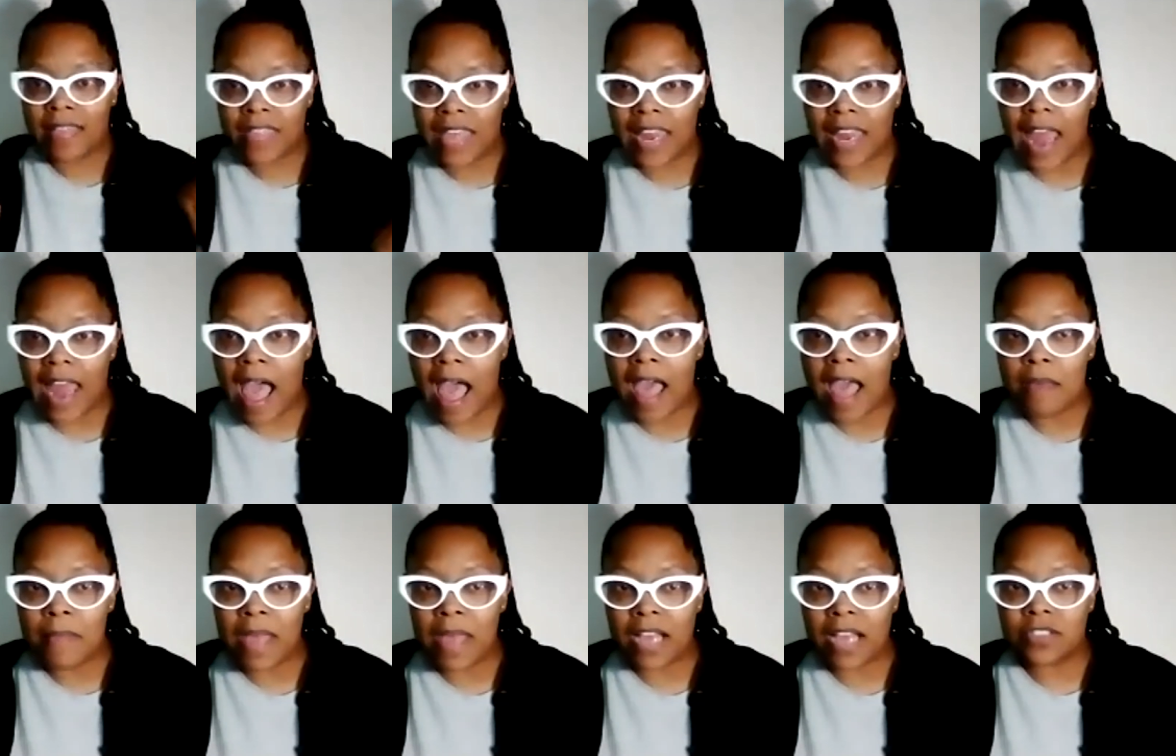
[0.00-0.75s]
that
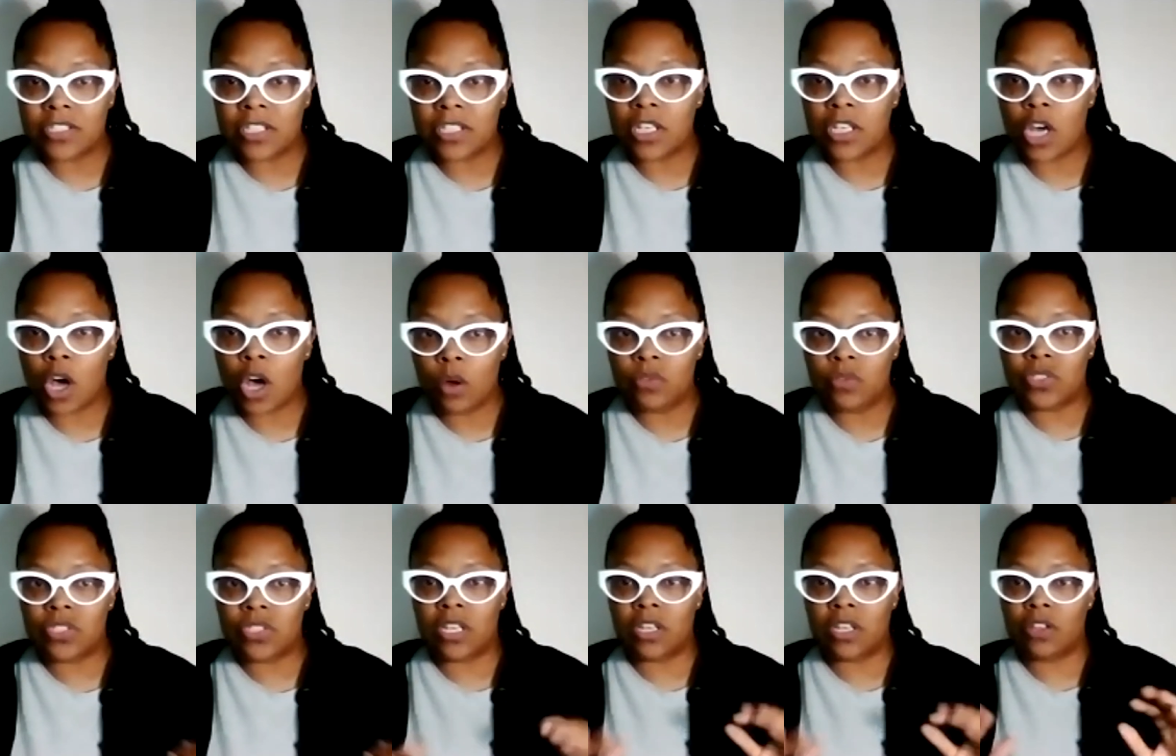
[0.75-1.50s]
I'm actually
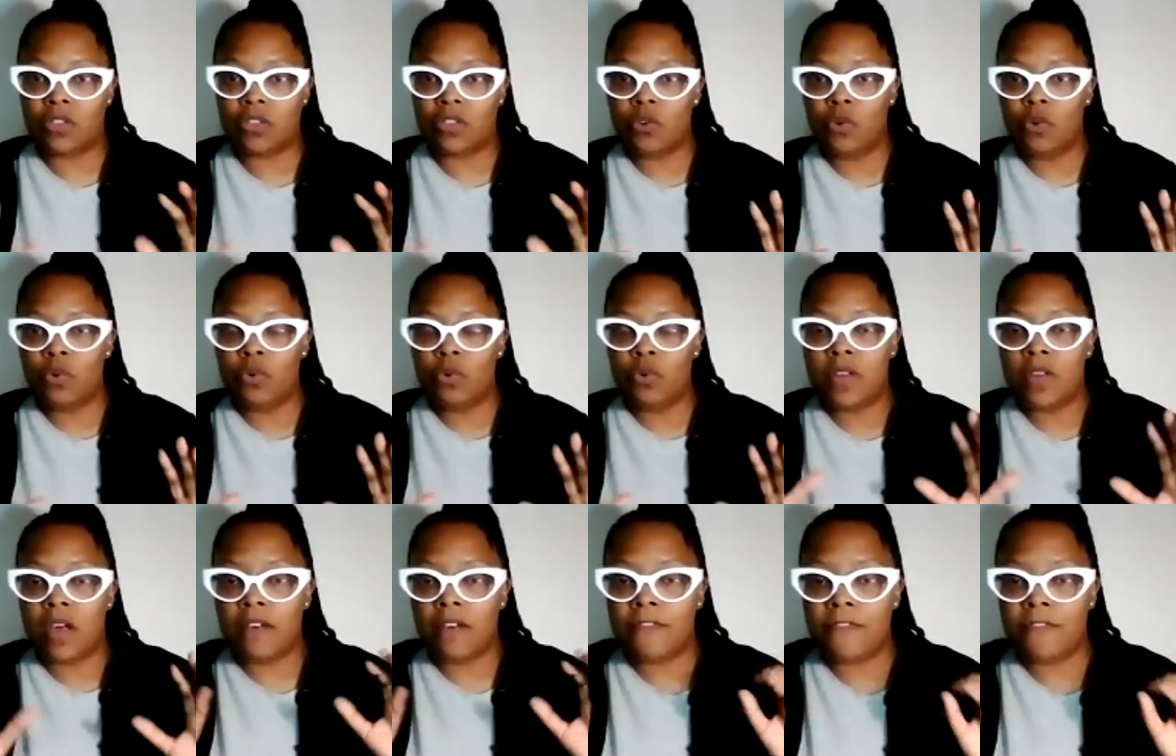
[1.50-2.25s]
coaching through
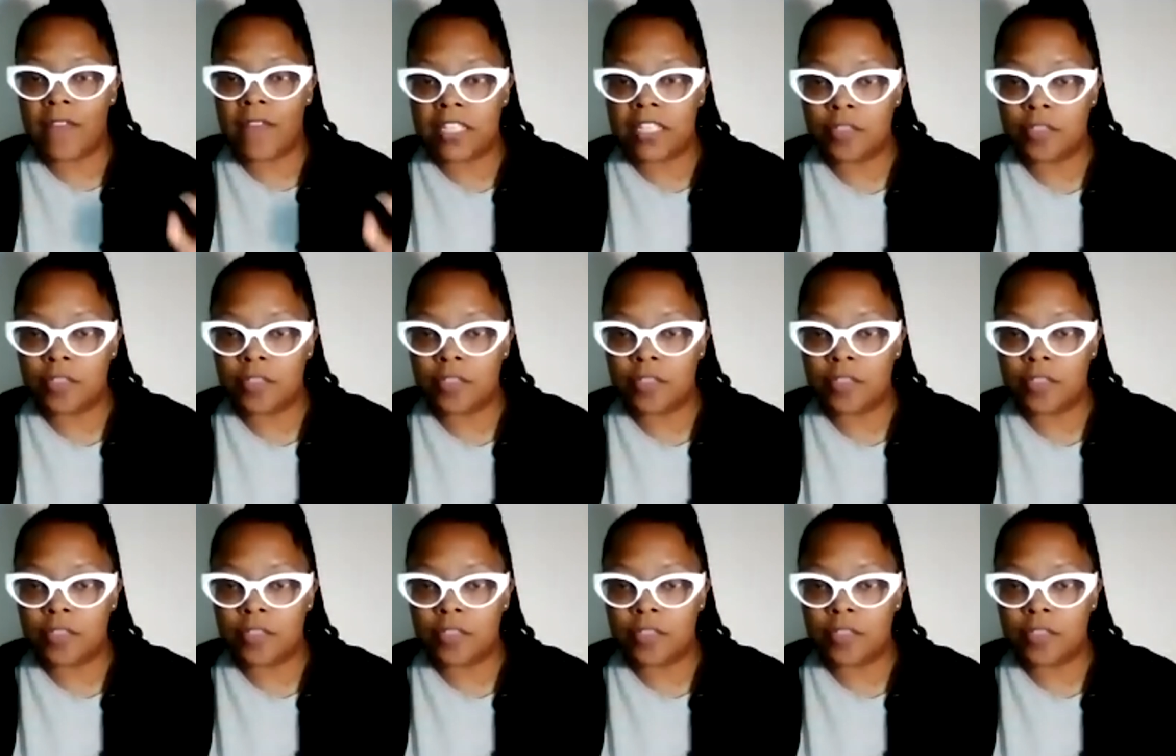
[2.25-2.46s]
the okay.